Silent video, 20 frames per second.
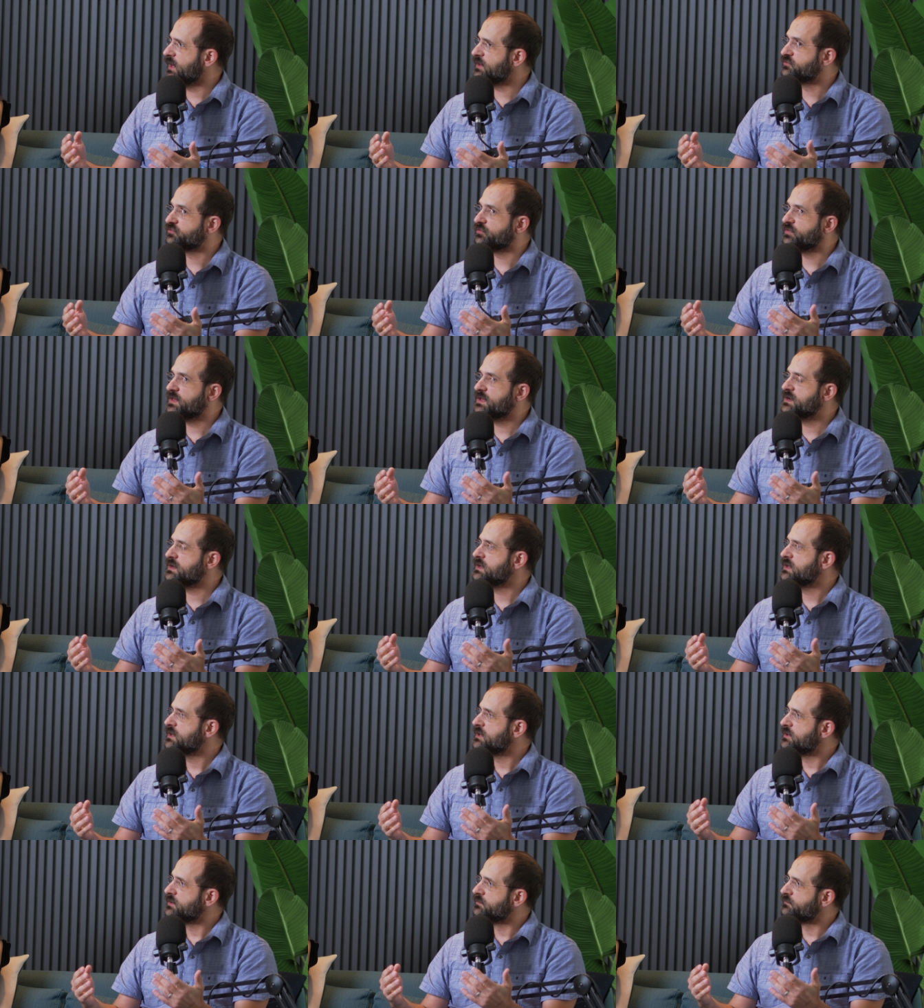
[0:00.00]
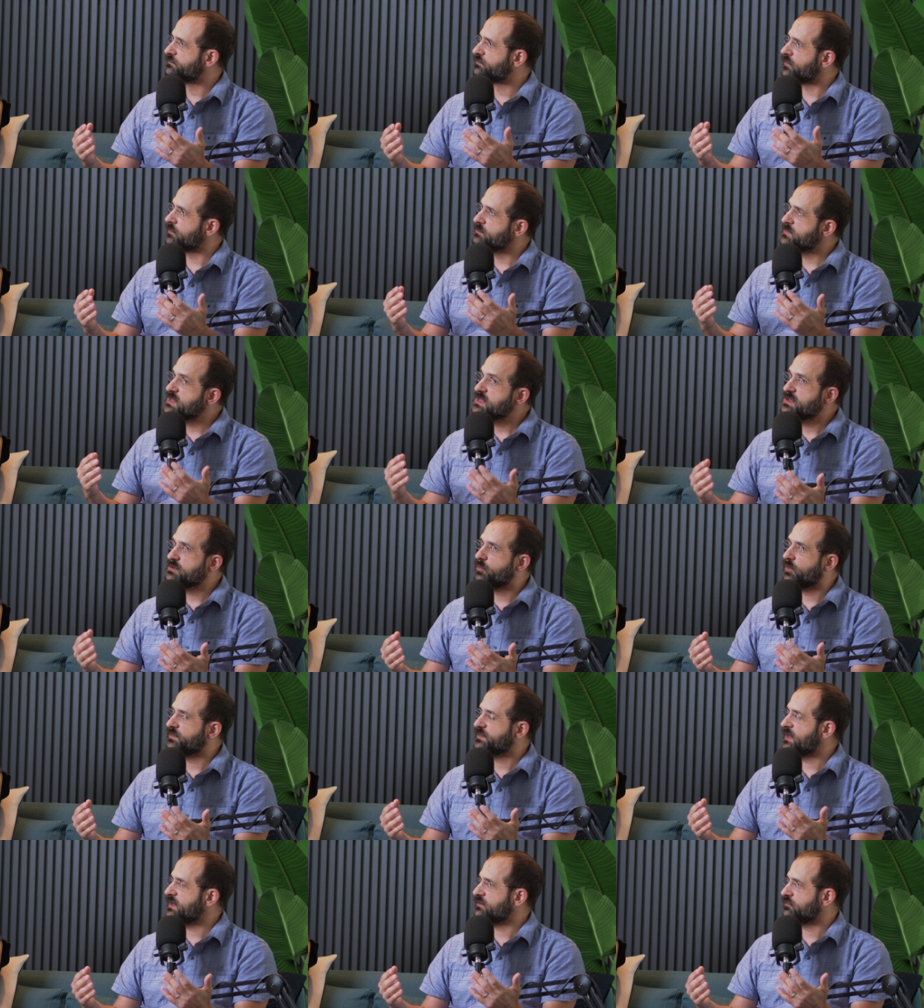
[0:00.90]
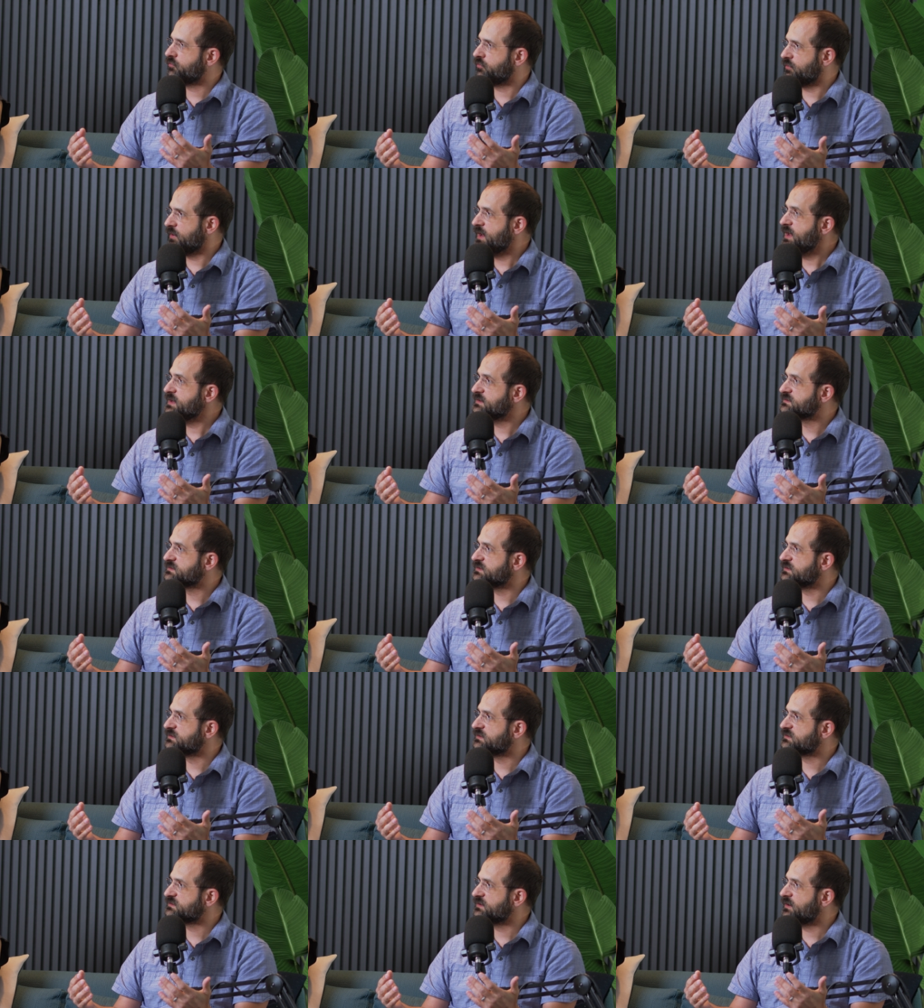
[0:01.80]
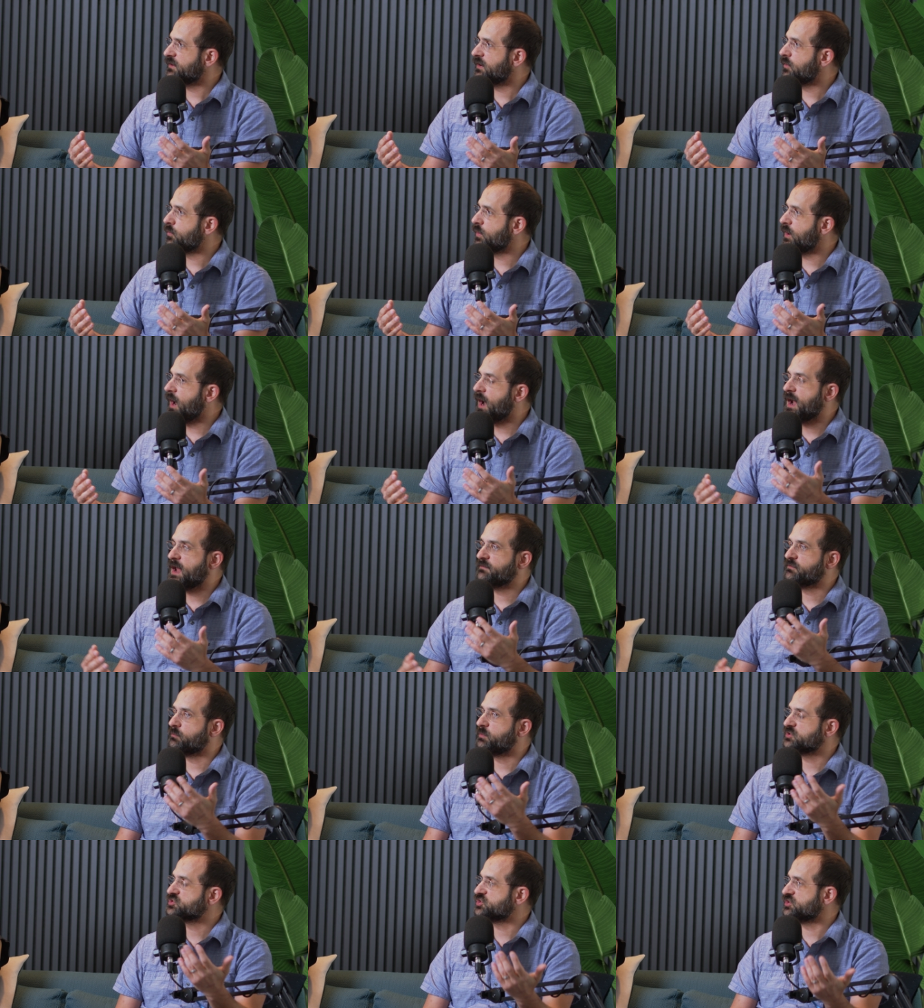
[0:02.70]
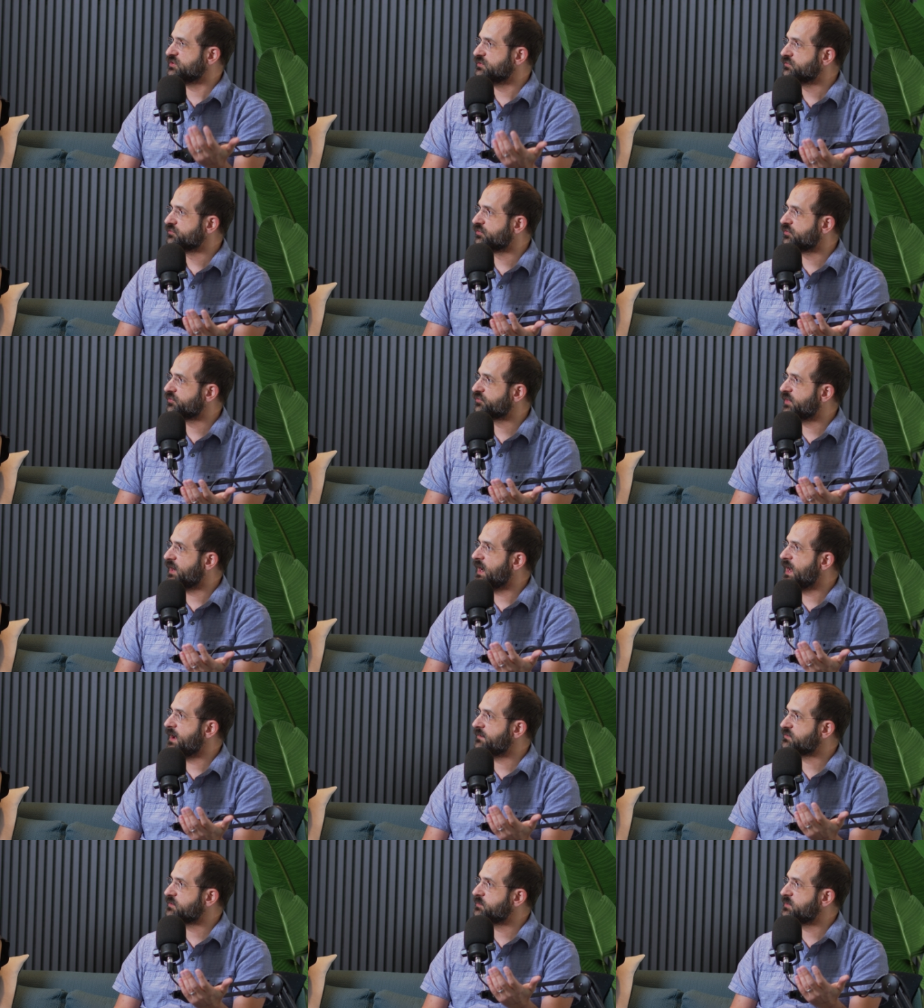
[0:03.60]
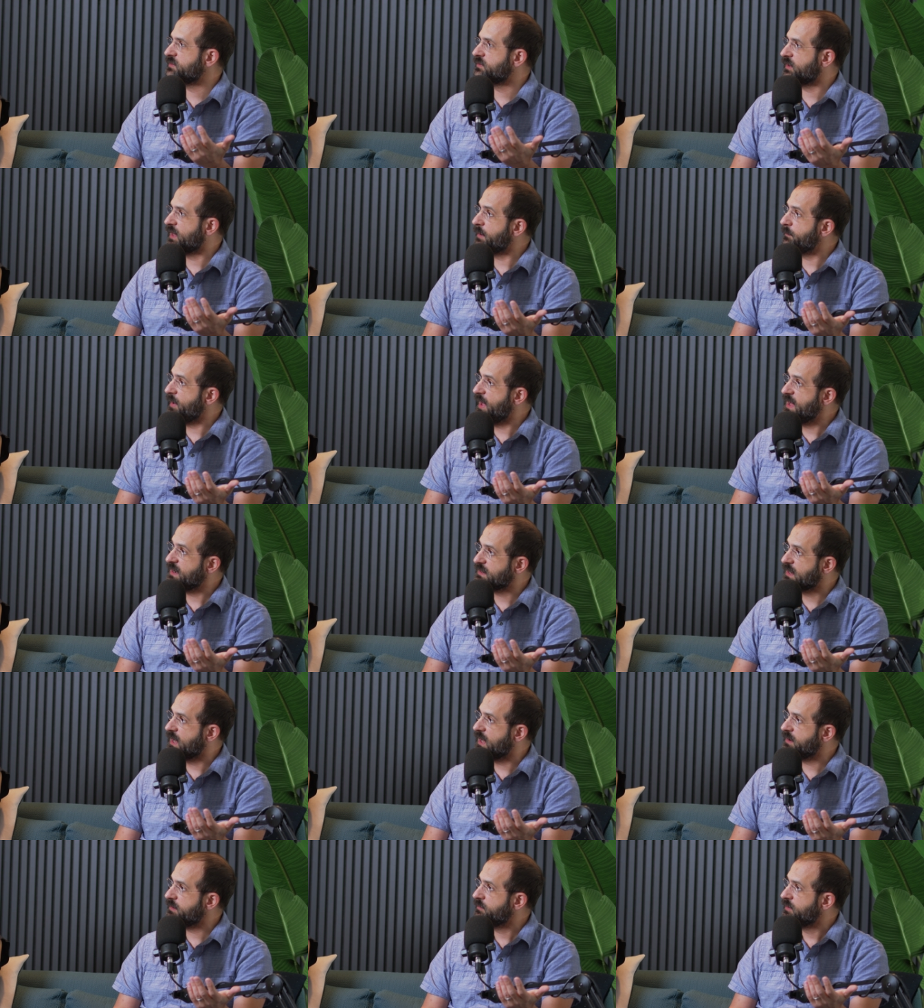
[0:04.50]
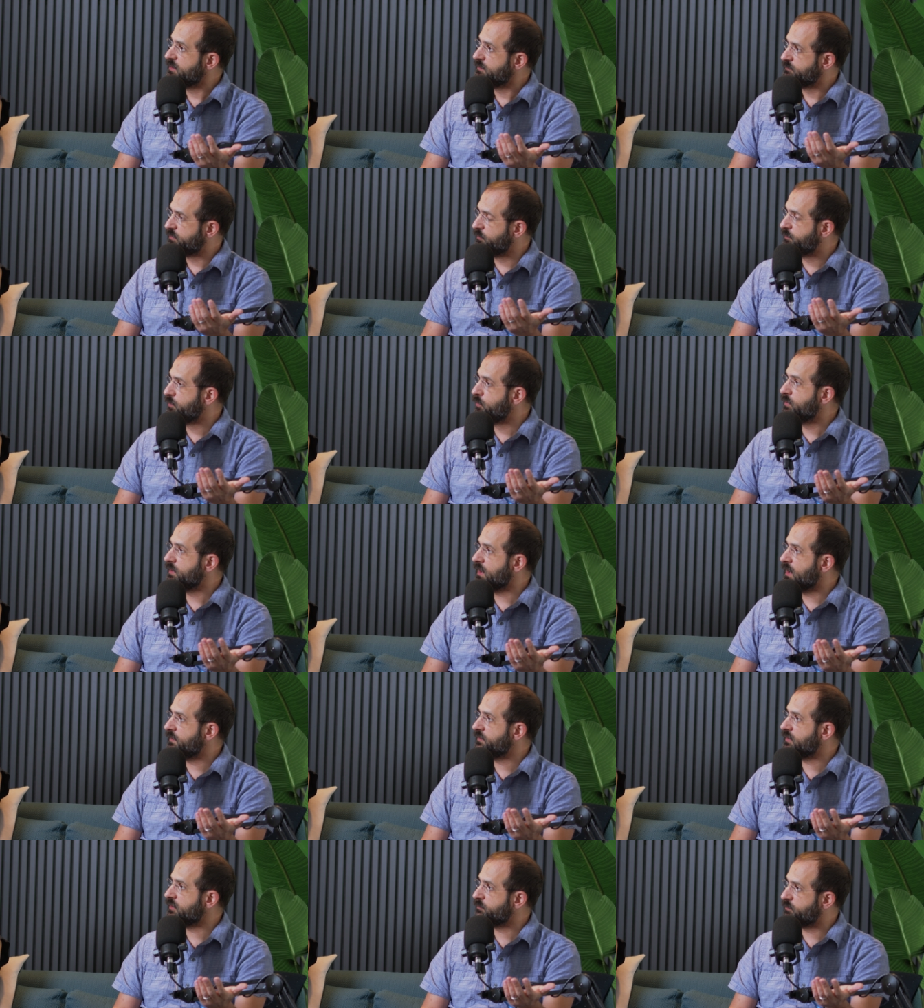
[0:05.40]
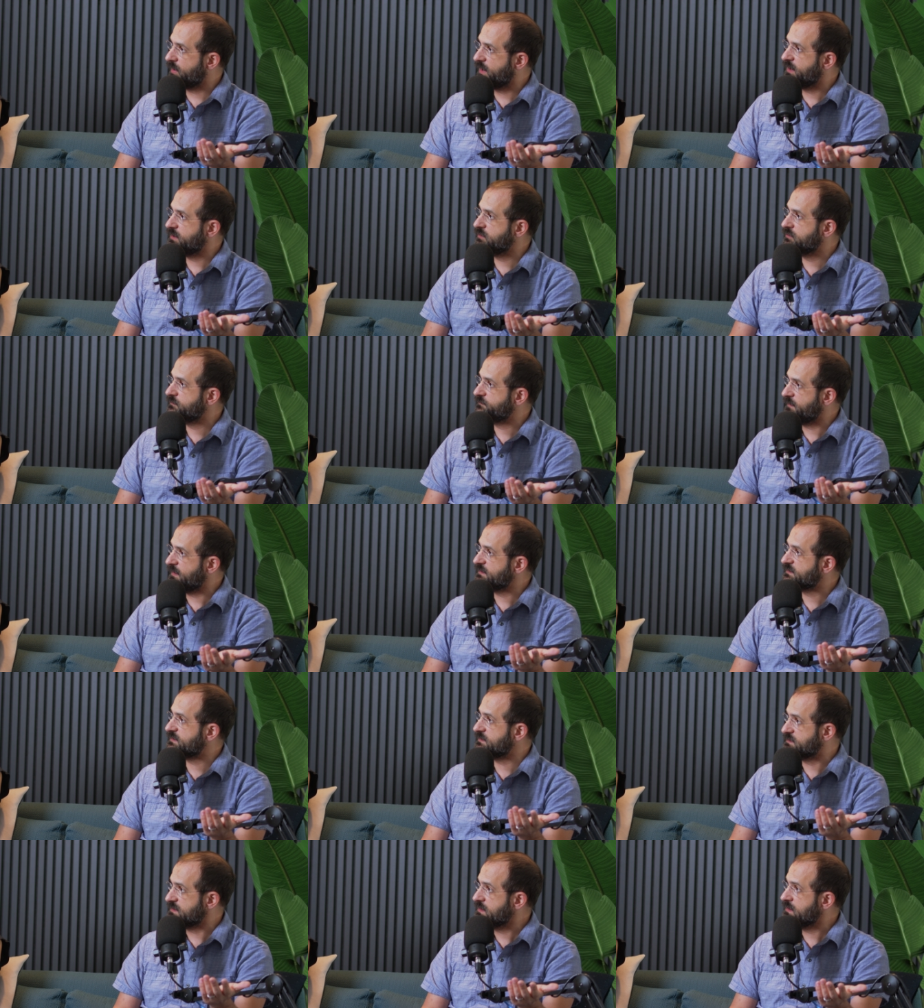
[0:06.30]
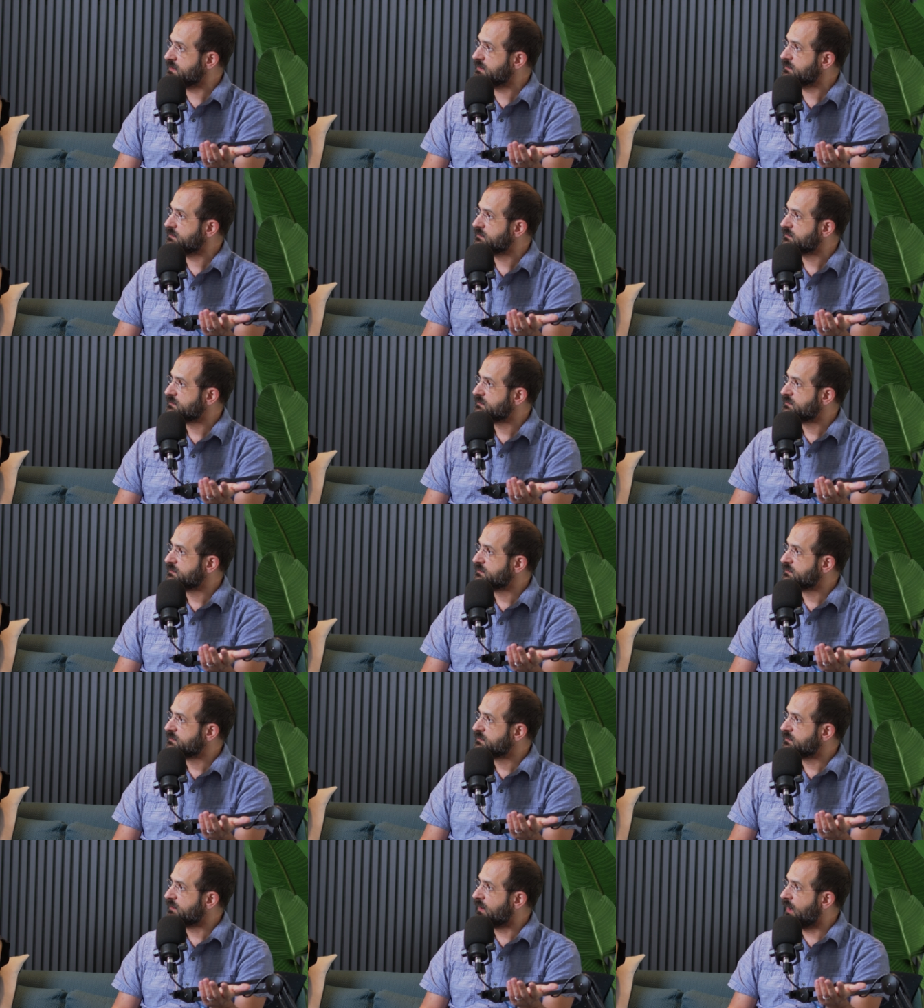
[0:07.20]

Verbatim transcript: And so then for me, what that creates is a scenario where I have a bunch of users that I have to be the bad guy poo pooing on their brand new fancy thing, yeah,